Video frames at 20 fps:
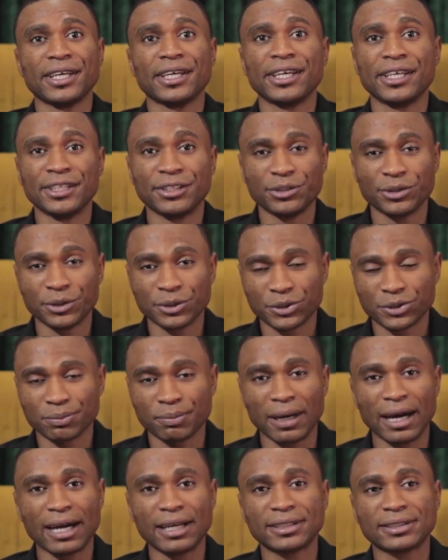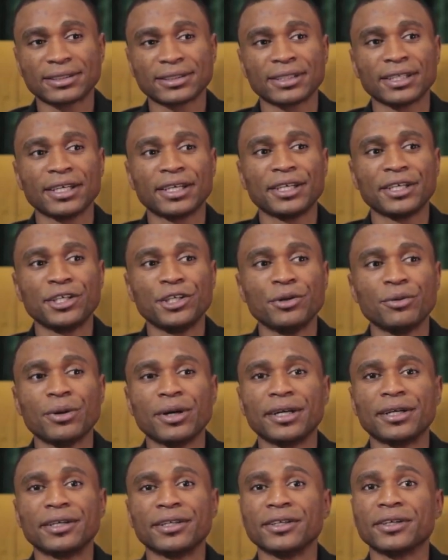in those parts, you
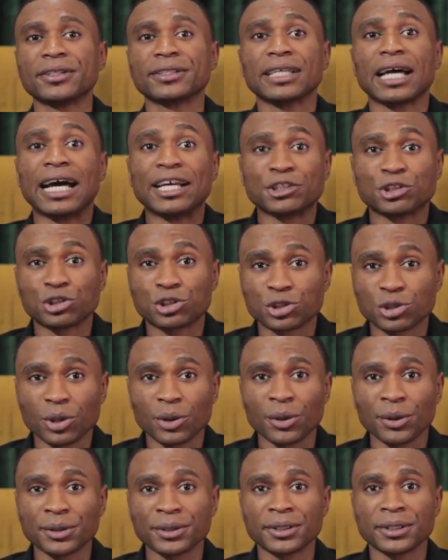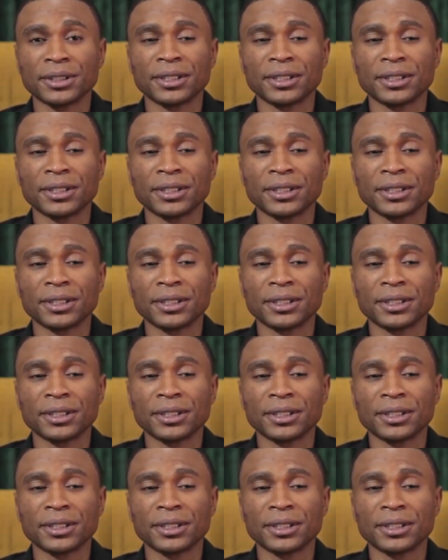were not assured